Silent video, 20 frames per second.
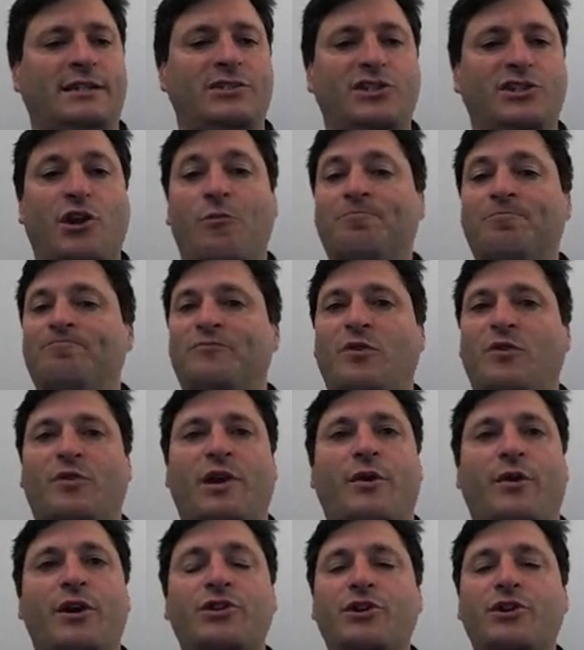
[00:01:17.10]
So
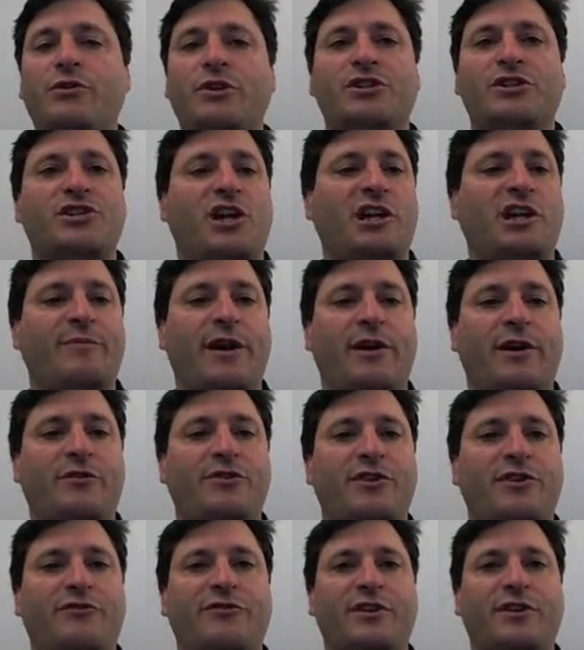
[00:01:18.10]
what I want to do is talk
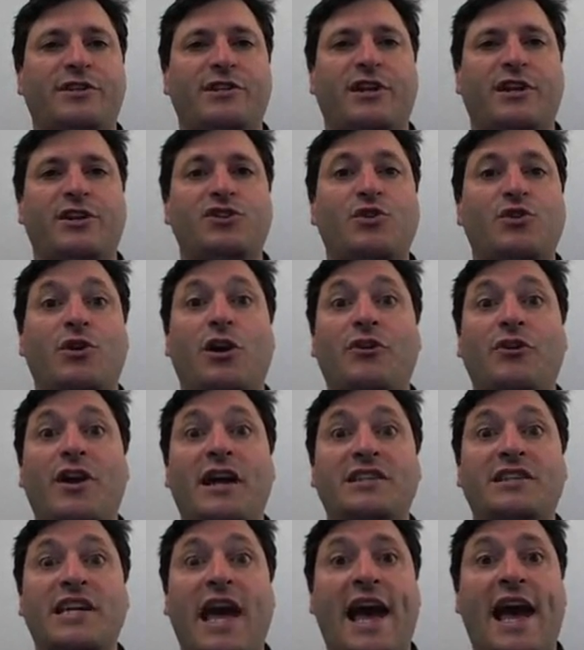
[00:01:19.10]
about the different so-called
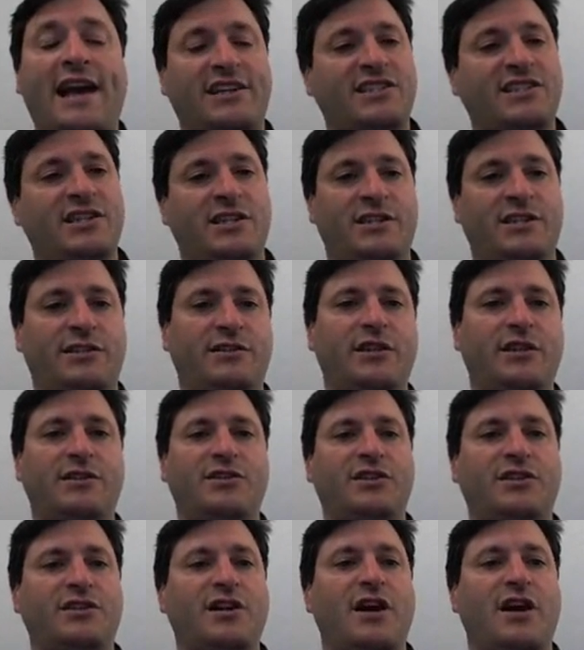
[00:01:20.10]
attacks
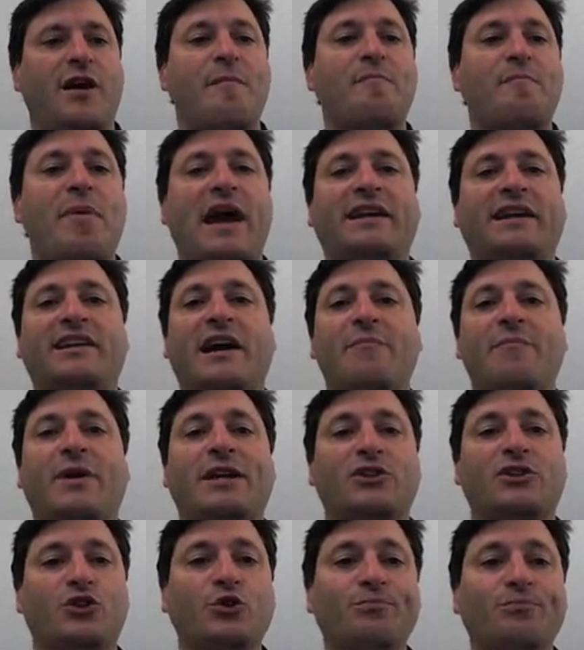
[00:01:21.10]
that the bad guy
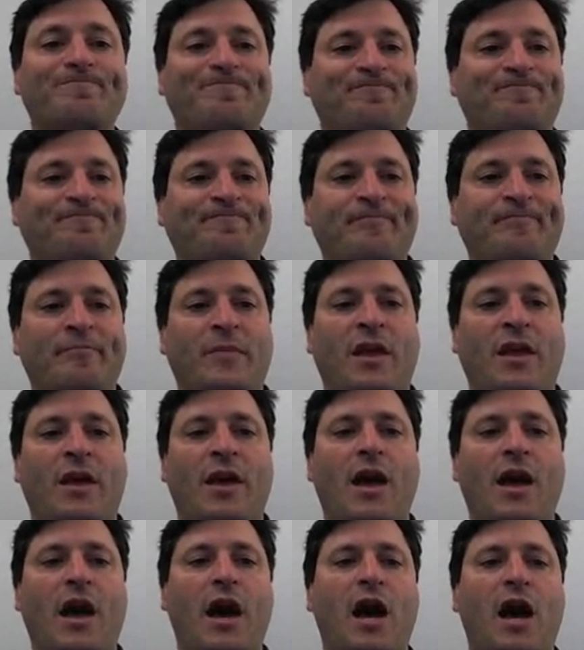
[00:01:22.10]
might do.
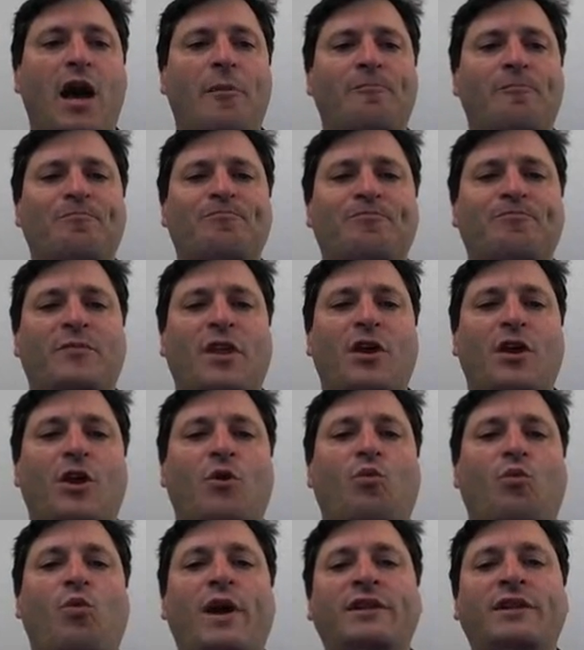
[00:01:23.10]

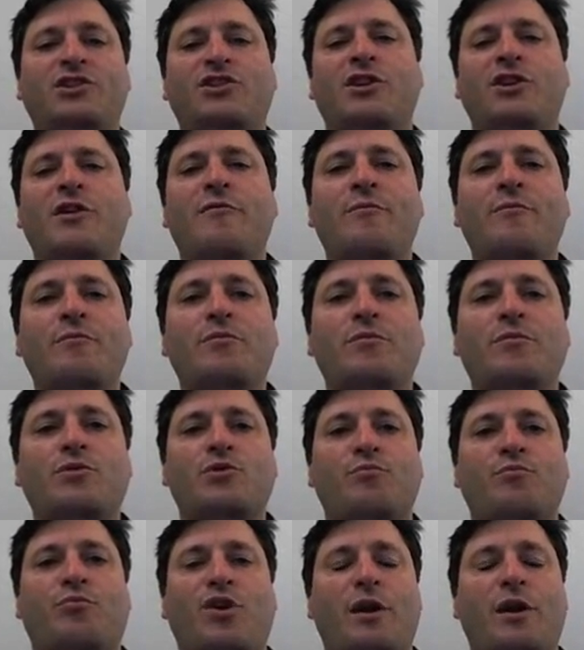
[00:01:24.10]
One sort
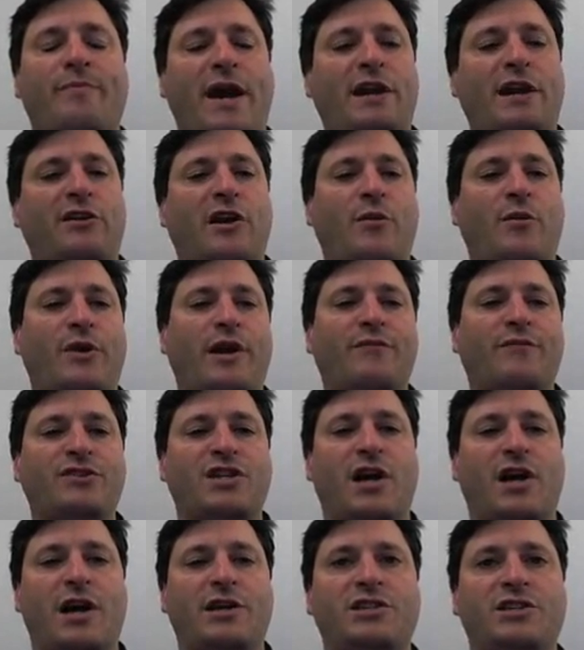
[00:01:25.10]
of broad pattern I want to
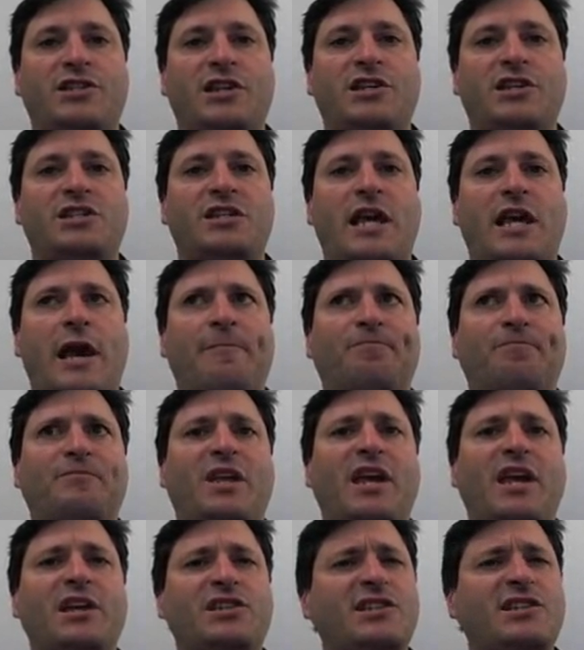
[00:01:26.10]
emphasize is that
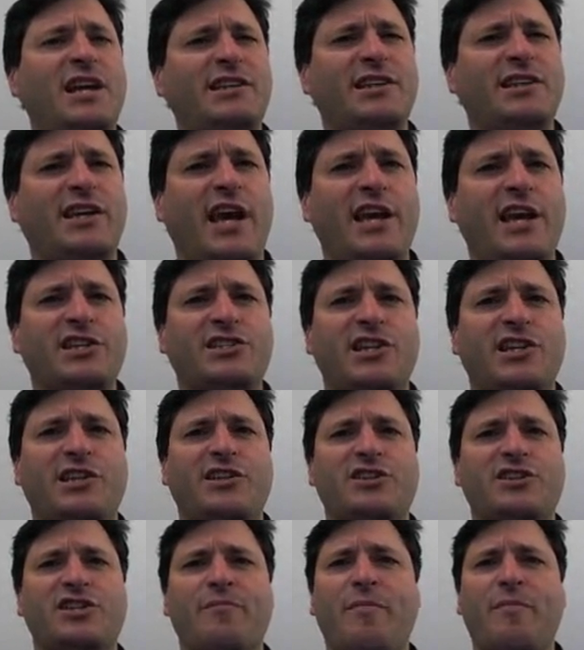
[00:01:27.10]
it's not the case that
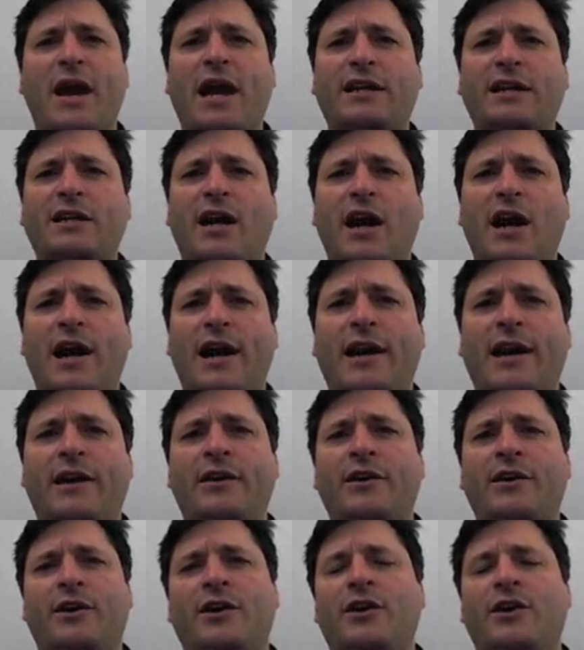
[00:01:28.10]
there's a bad
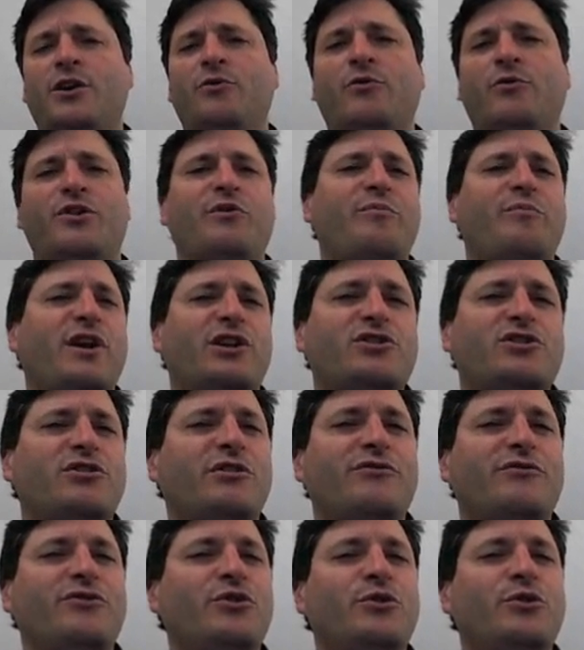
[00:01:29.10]
guy with a
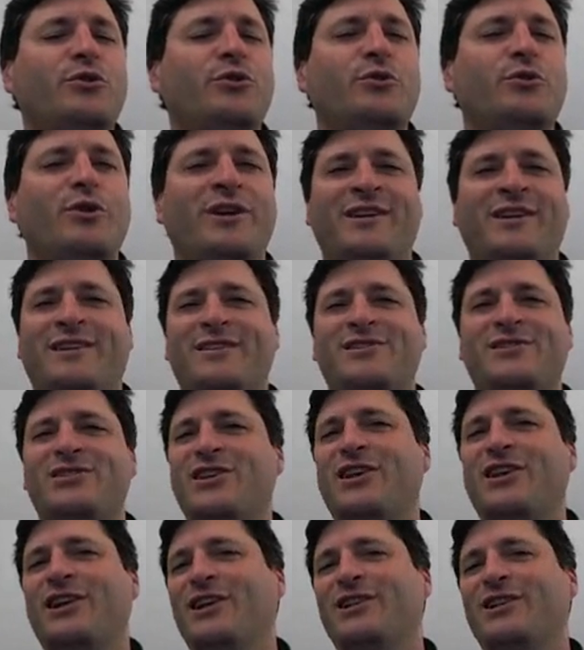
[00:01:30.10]
picture of you
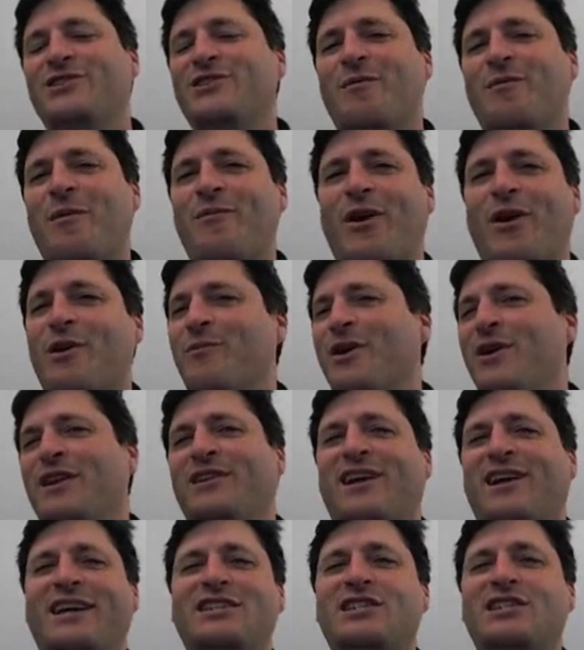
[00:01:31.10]
sitting in some
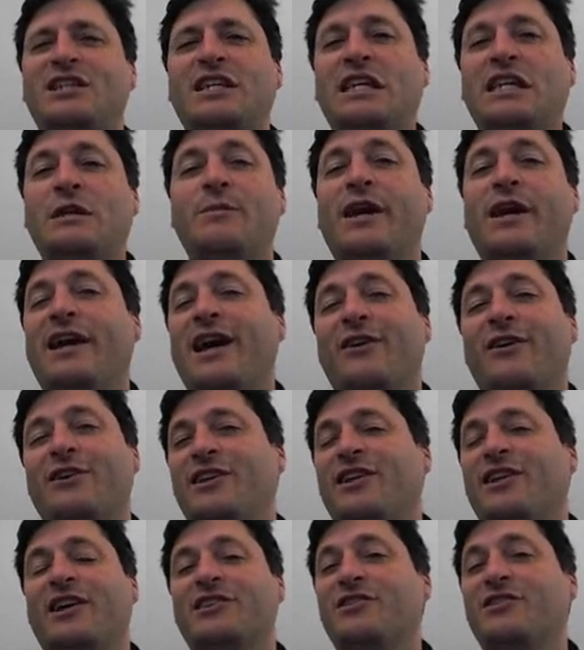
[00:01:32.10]
apartment, like scheming how to
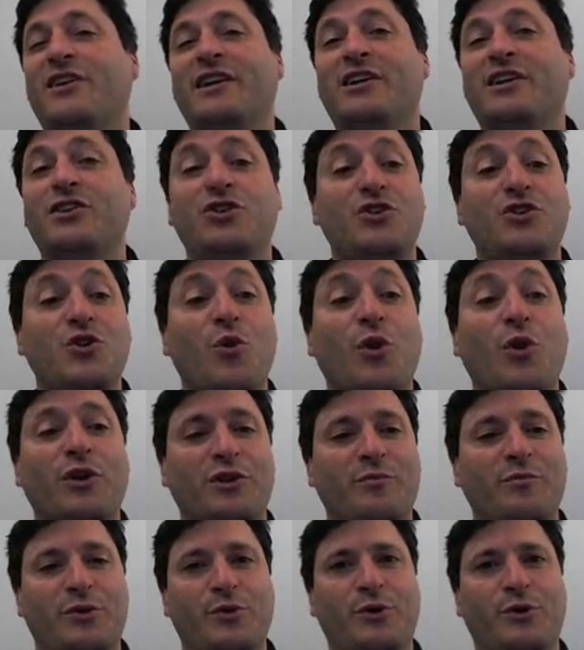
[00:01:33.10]
get onto like your
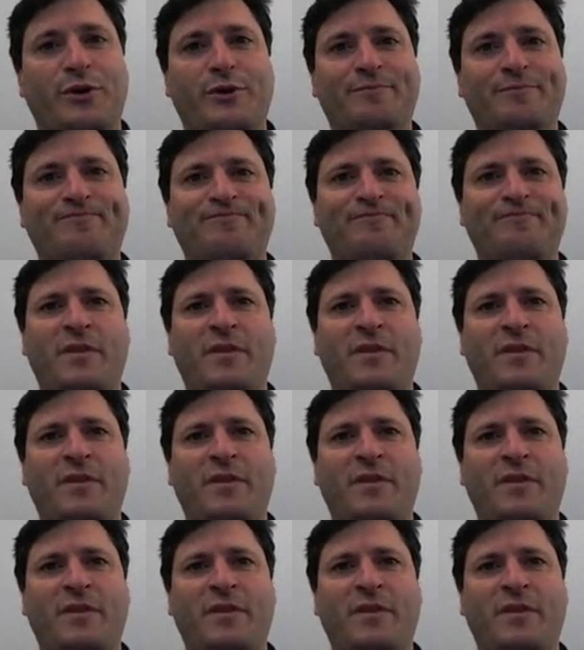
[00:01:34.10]
computer.